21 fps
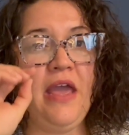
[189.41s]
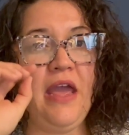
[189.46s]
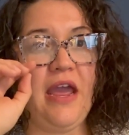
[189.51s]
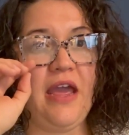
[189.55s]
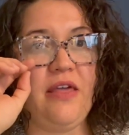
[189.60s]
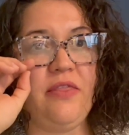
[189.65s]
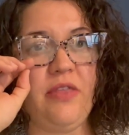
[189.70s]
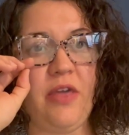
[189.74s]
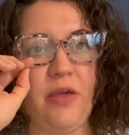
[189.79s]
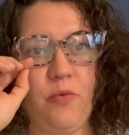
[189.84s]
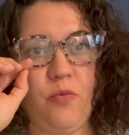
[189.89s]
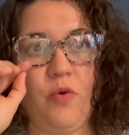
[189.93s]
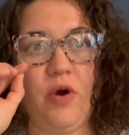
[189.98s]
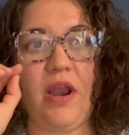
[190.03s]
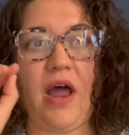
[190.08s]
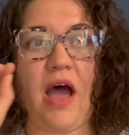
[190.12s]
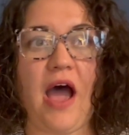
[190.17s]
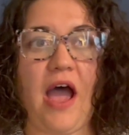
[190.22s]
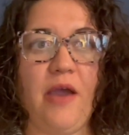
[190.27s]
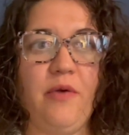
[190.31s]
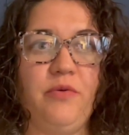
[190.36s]
And then
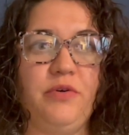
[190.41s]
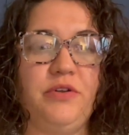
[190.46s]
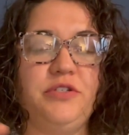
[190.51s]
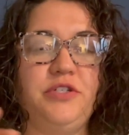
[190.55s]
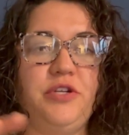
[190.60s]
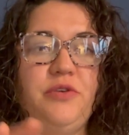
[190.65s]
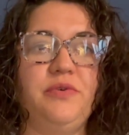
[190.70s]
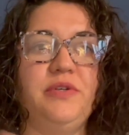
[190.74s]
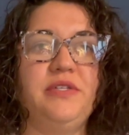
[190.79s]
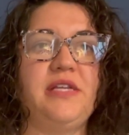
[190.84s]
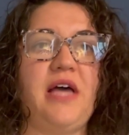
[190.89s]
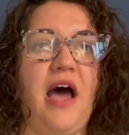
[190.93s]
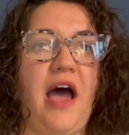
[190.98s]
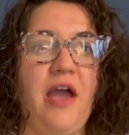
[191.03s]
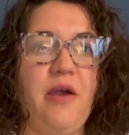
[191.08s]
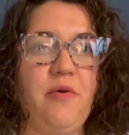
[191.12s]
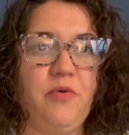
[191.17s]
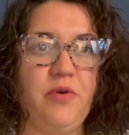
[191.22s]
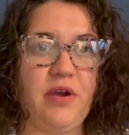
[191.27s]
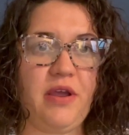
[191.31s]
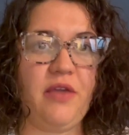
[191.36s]
what I will do is
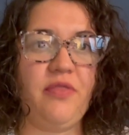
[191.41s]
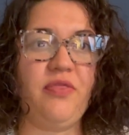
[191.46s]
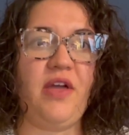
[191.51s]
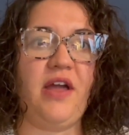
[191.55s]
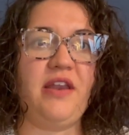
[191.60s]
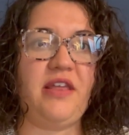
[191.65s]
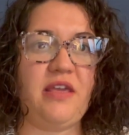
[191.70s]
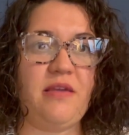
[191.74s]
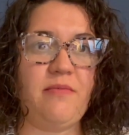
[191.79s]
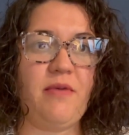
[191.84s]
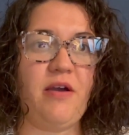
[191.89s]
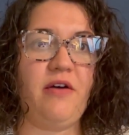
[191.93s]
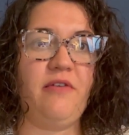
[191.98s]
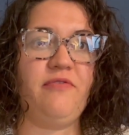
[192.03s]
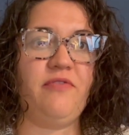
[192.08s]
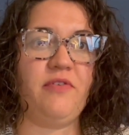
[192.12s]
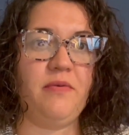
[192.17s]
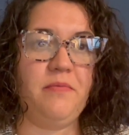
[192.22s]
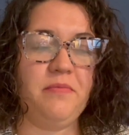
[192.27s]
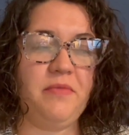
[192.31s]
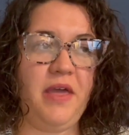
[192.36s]
I will get that email
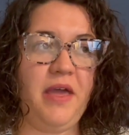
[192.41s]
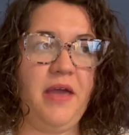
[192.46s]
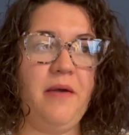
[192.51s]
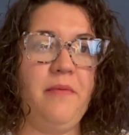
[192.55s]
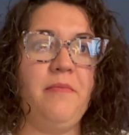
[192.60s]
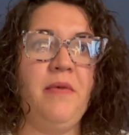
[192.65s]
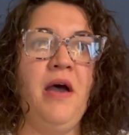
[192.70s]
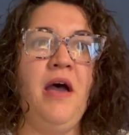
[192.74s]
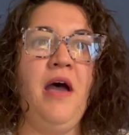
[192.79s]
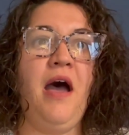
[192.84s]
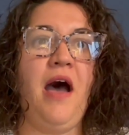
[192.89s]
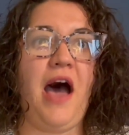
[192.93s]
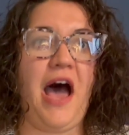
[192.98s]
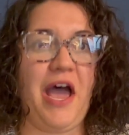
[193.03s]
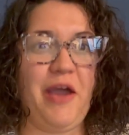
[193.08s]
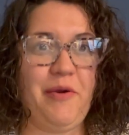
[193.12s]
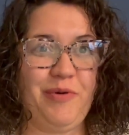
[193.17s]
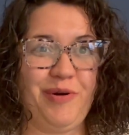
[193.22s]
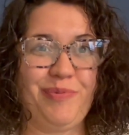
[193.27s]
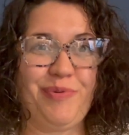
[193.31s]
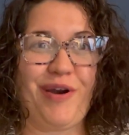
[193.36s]
from them.
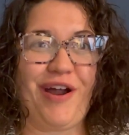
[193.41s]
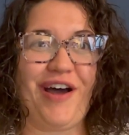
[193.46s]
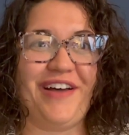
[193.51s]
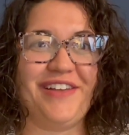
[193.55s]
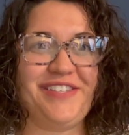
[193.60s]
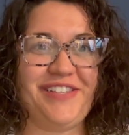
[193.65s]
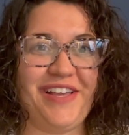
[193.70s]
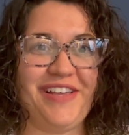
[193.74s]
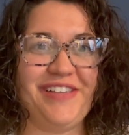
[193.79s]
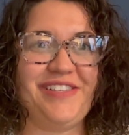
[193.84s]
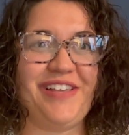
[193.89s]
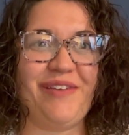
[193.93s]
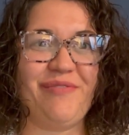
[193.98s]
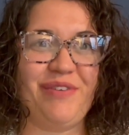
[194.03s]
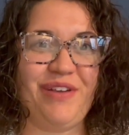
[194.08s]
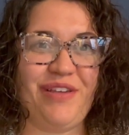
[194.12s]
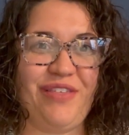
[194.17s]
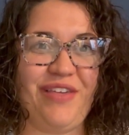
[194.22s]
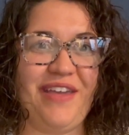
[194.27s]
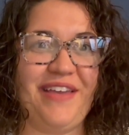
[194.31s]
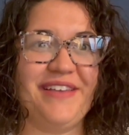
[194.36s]
I will process
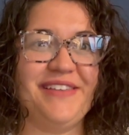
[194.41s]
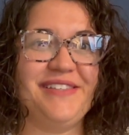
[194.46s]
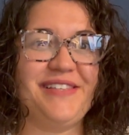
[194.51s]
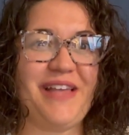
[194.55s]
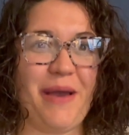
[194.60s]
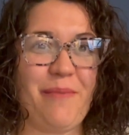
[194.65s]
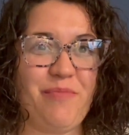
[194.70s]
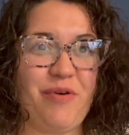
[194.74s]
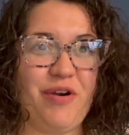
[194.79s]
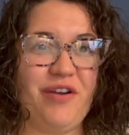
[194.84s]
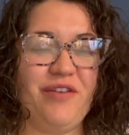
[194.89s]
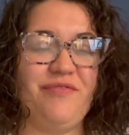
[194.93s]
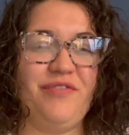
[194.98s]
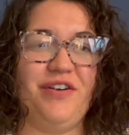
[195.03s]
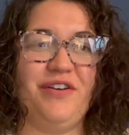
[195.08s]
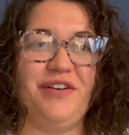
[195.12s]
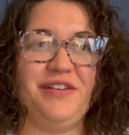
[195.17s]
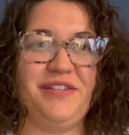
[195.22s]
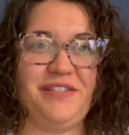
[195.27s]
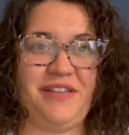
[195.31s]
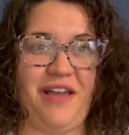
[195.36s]
everything as that part of
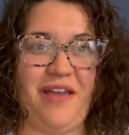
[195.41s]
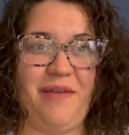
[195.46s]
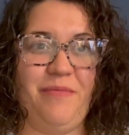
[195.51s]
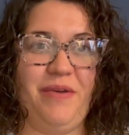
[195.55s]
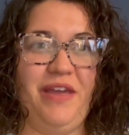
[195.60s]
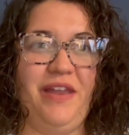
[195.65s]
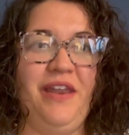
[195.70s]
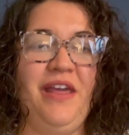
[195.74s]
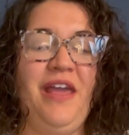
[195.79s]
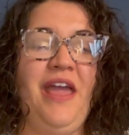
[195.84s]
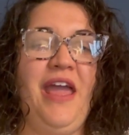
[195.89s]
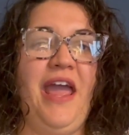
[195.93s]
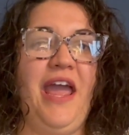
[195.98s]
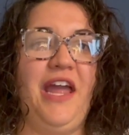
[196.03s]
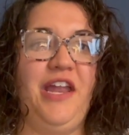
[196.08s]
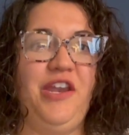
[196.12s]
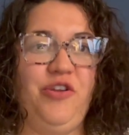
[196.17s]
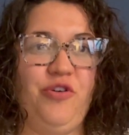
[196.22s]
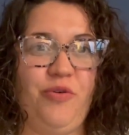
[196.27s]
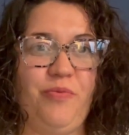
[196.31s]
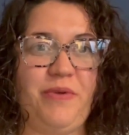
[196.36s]
your assignment,
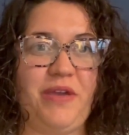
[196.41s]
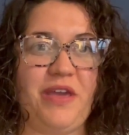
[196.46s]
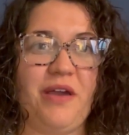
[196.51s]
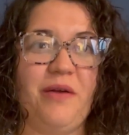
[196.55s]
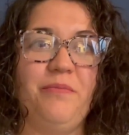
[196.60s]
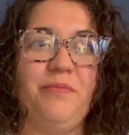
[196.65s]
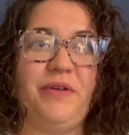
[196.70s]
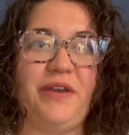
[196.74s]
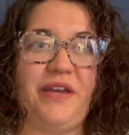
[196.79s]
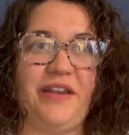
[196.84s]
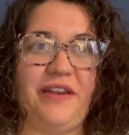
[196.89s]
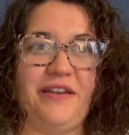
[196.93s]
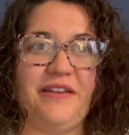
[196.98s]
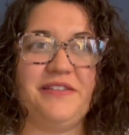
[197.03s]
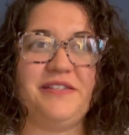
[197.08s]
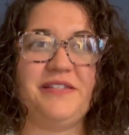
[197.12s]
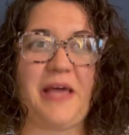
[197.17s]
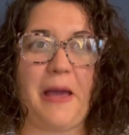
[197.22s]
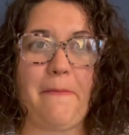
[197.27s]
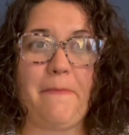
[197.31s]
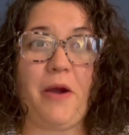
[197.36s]
and you'll be completed
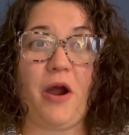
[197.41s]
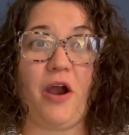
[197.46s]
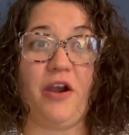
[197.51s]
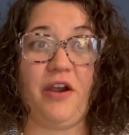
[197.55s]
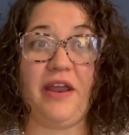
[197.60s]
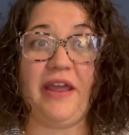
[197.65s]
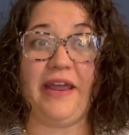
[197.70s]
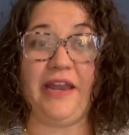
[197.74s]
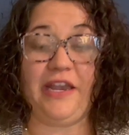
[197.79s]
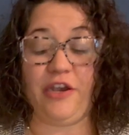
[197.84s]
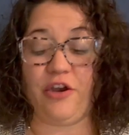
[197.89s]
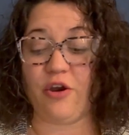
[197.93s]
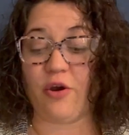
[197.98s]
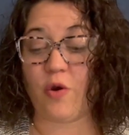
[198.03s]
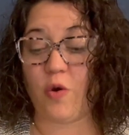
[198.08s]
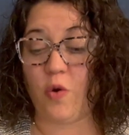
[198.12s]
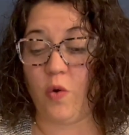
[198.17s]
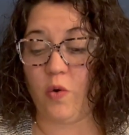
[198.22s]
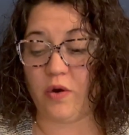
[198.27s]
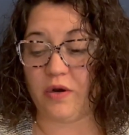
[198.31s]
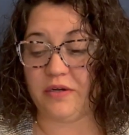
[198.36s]
as that part in your
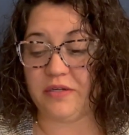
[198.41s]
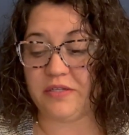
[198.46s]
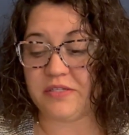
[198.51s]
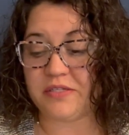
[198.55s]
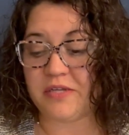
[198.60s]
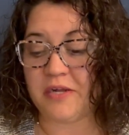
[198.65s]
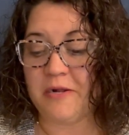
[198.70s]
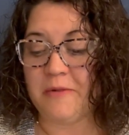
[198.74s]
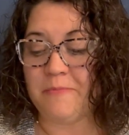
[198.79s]
course.